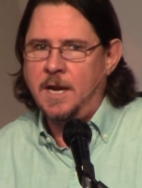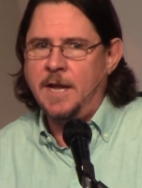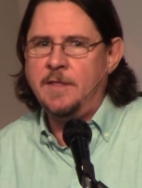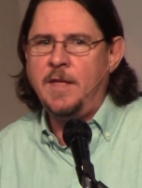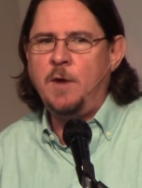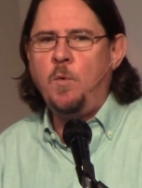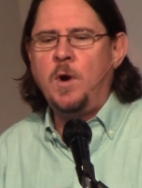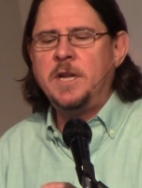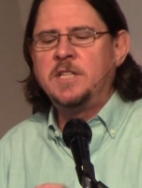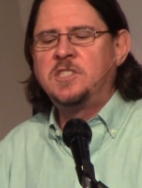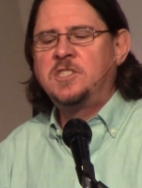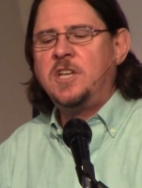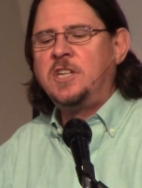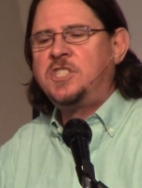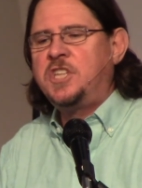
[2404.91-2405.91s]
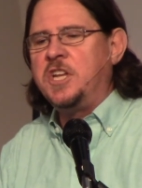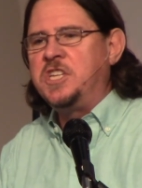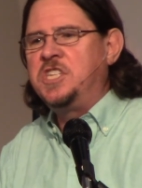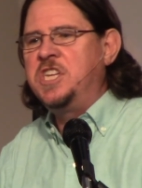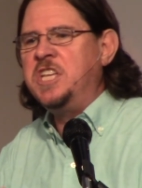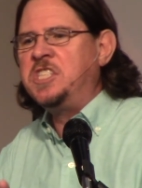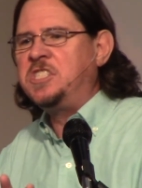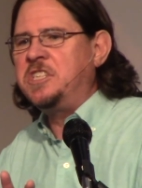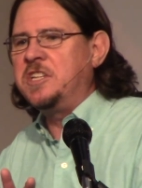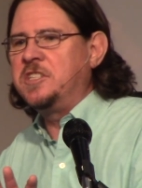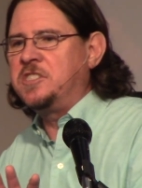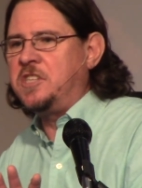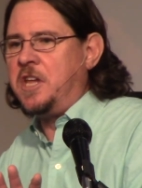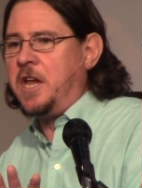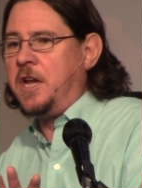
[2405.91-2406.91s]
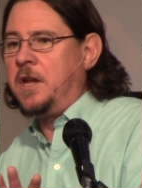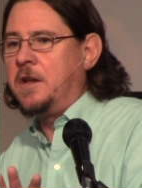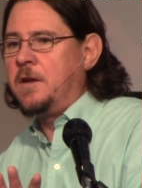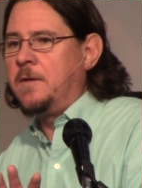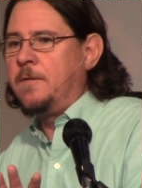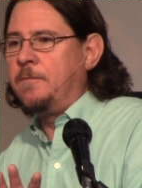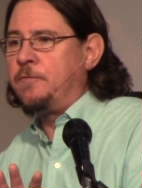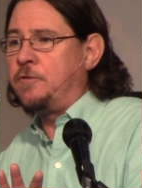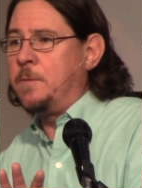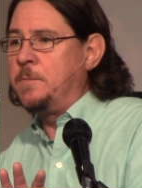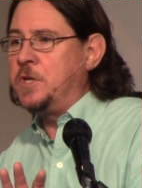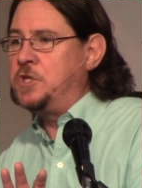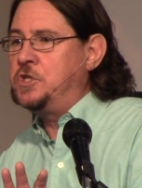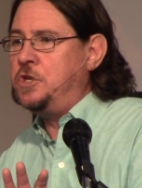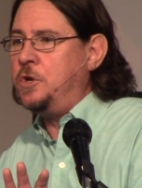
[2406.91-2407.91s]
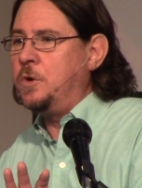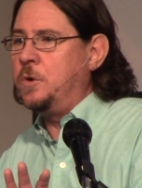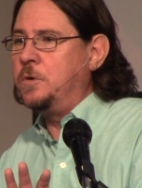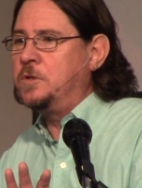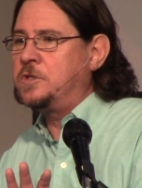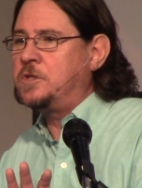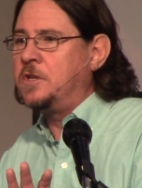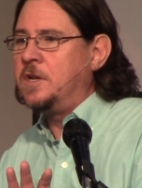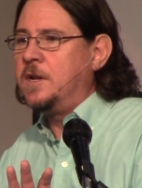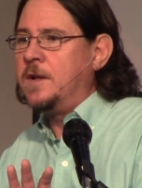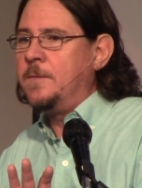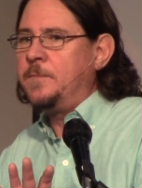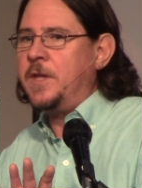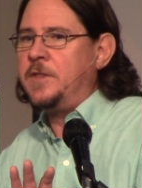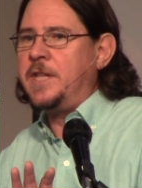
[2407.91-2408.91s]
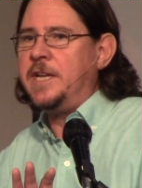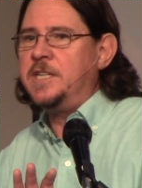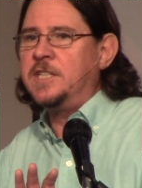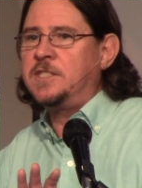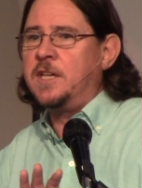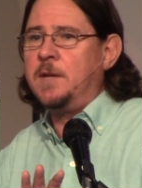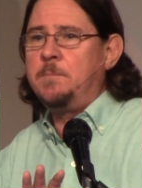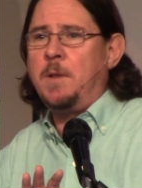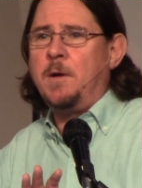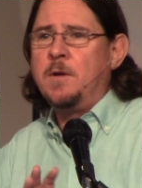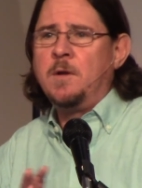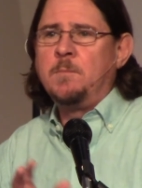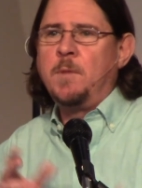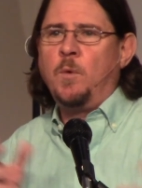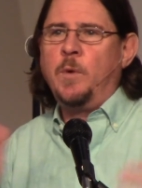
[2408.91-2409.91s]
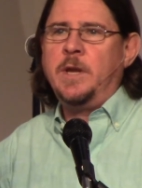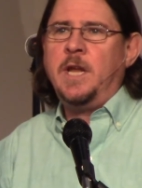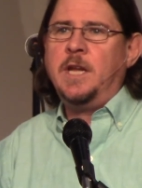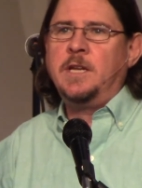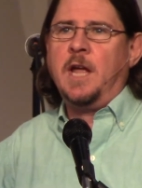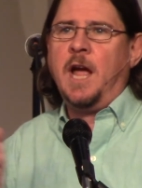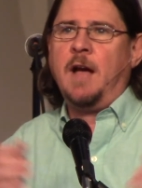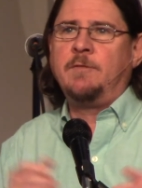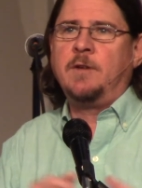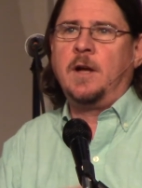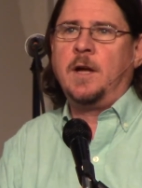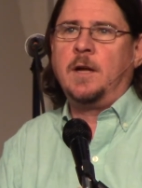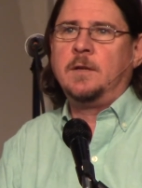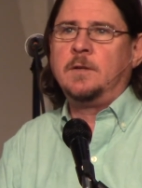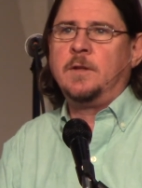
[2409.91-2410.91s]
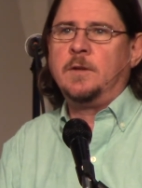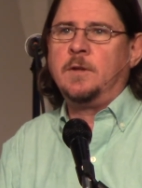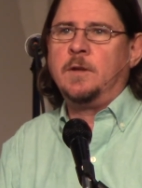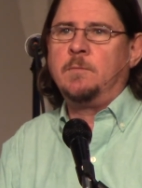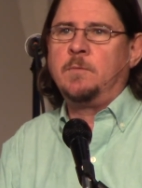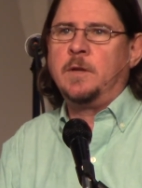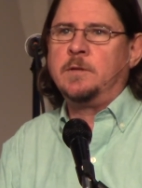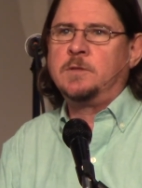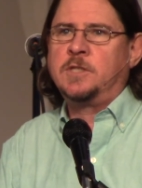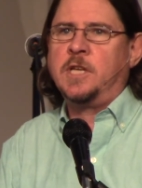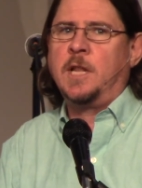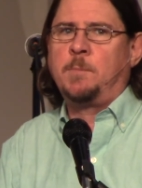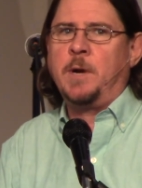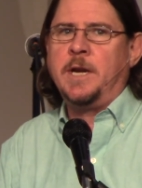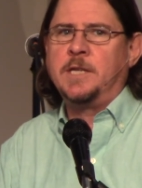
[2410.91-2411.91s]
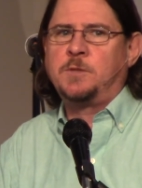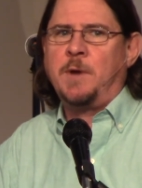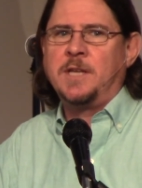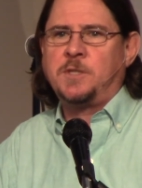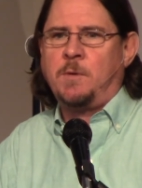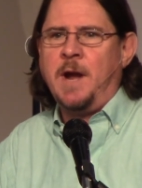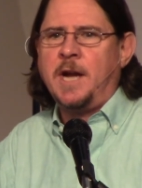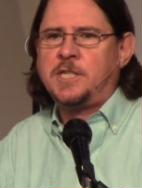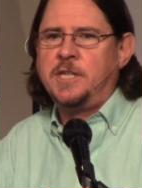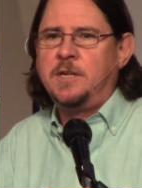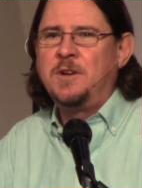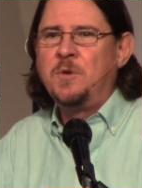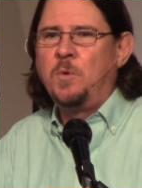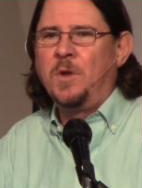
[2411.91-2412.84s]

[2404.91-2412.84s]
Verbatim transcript: And they wanted such a distancing from the Jews that they just said, but, well, we need to have a, uh, celebrate his resurrection.